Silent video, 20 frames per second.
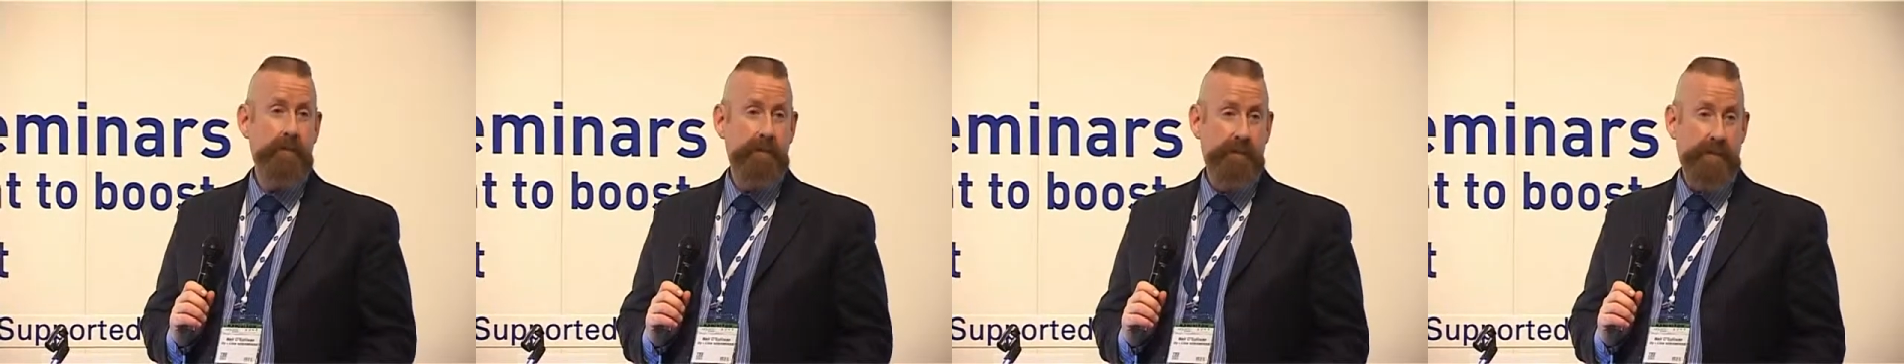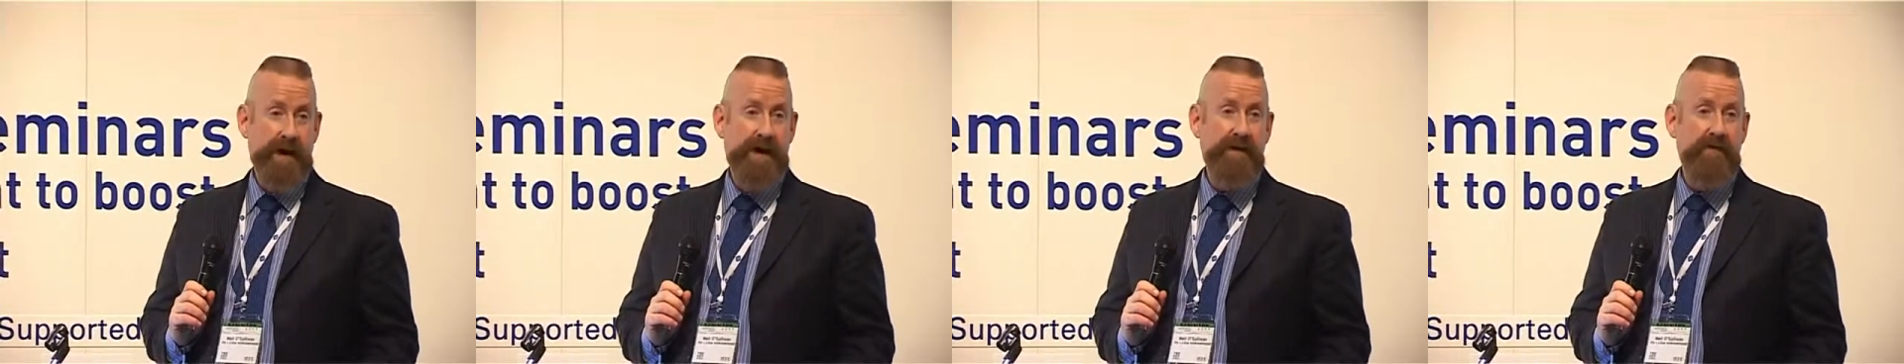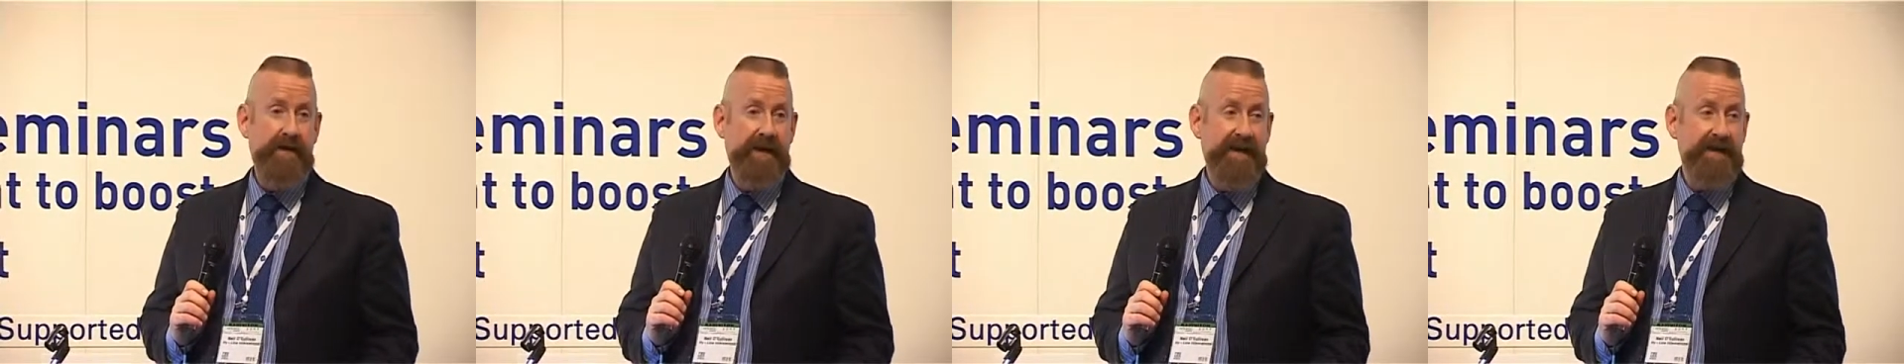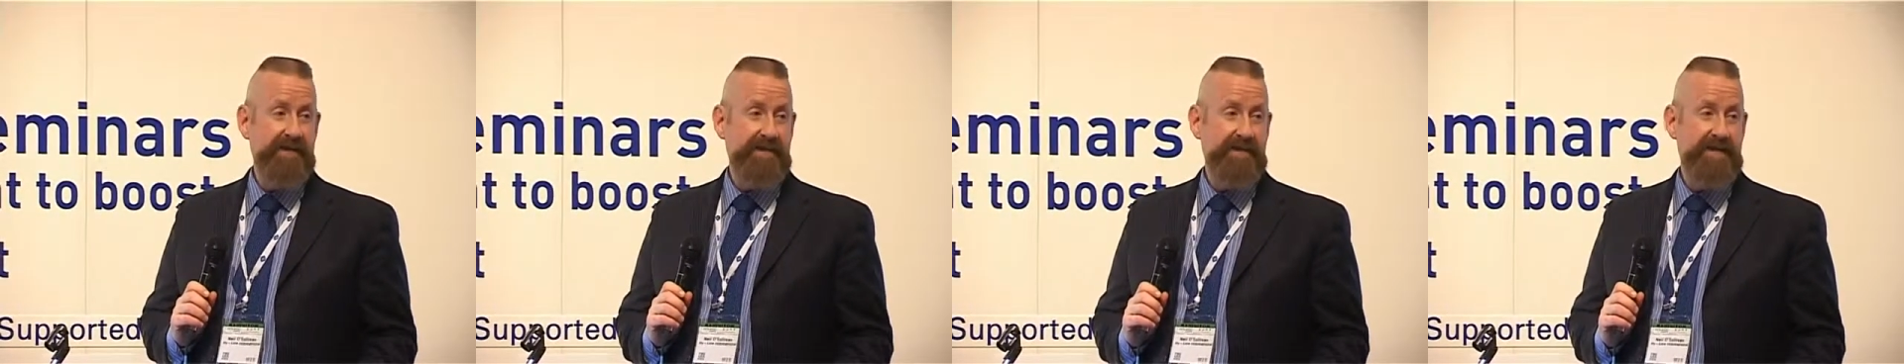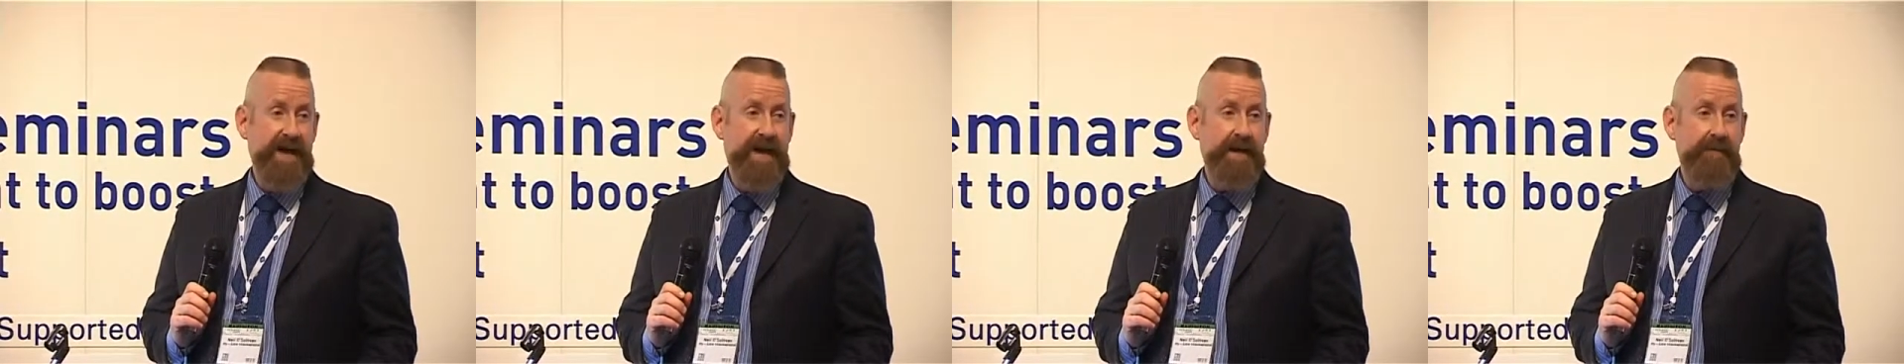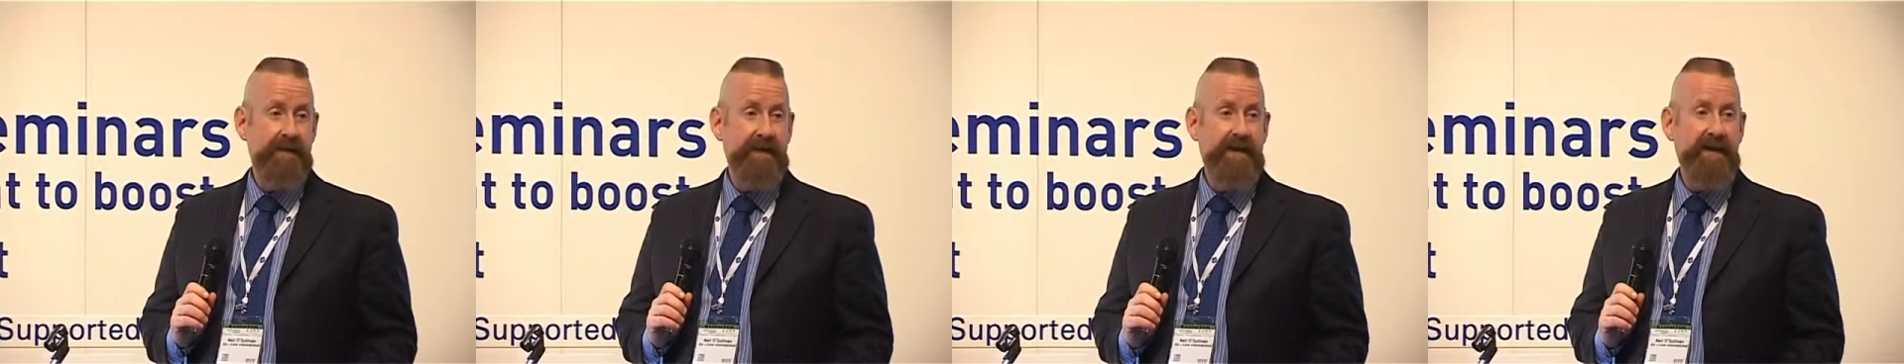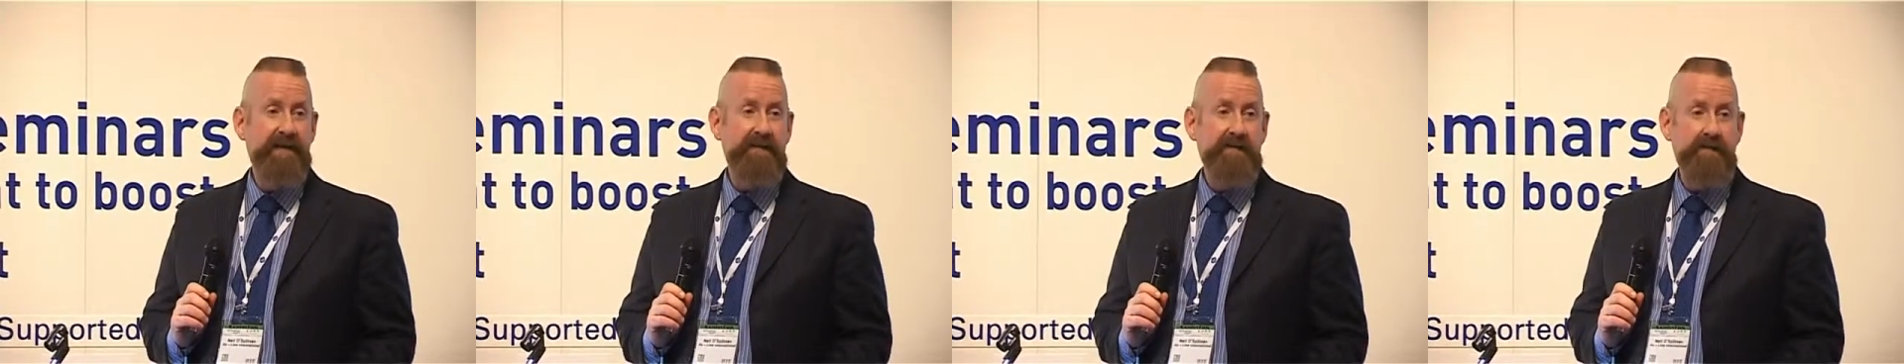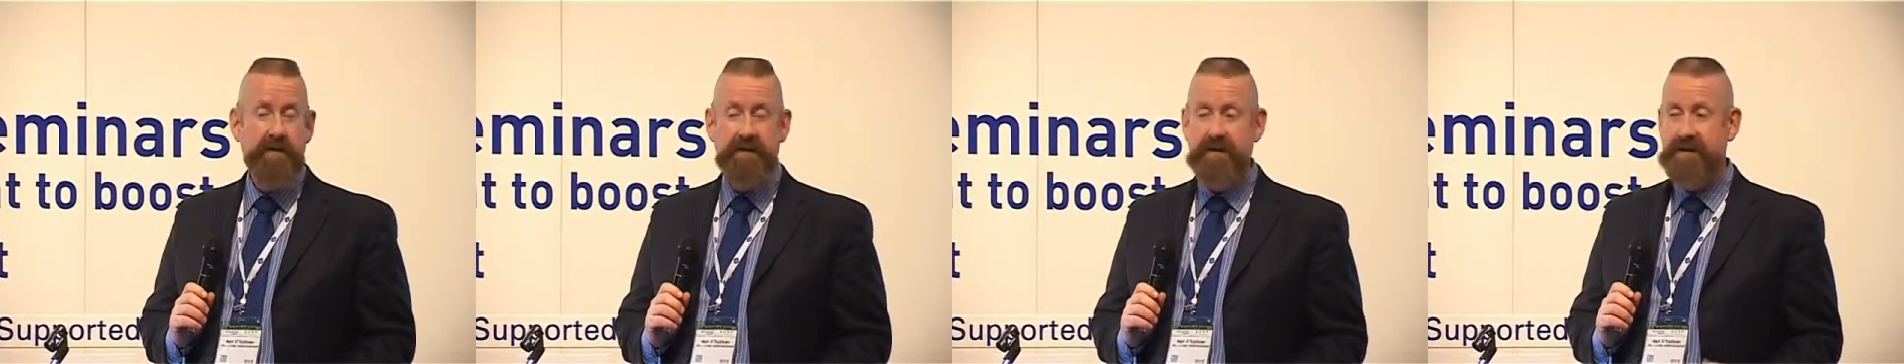brown eggs
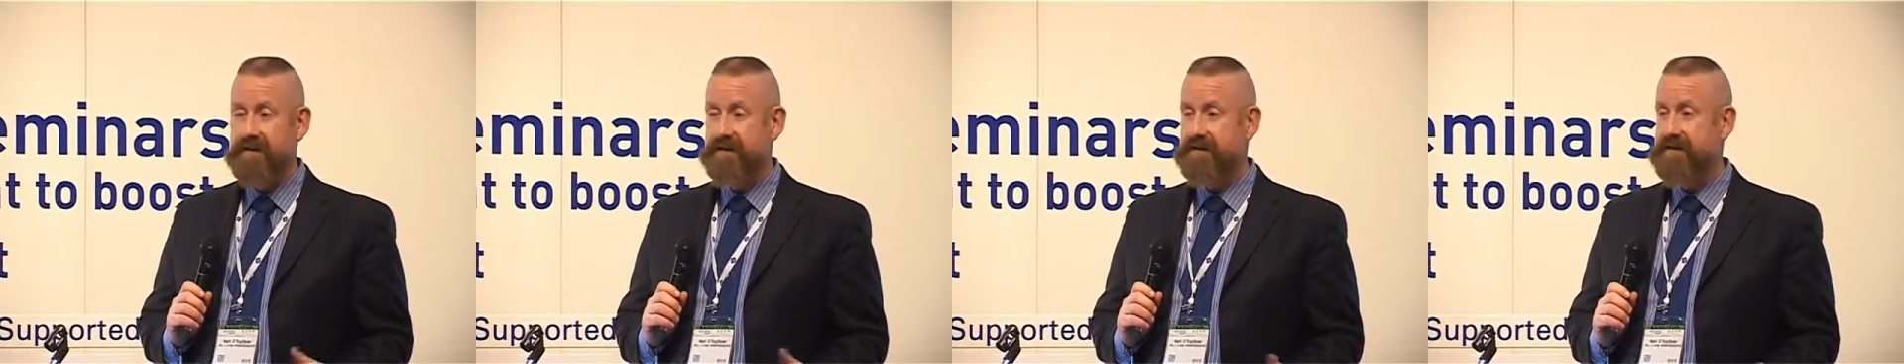dominate with the